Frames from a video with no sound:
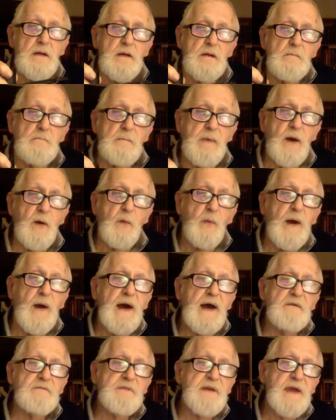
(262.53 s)
My
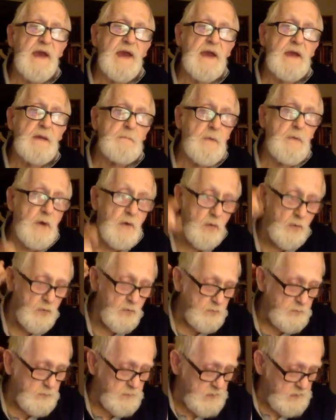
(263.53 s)
wife came
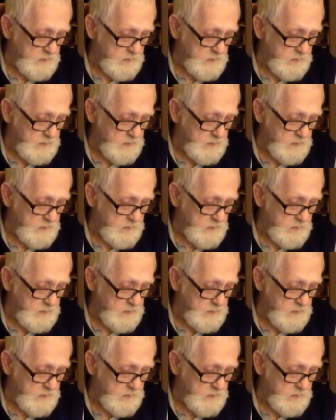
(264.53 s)
home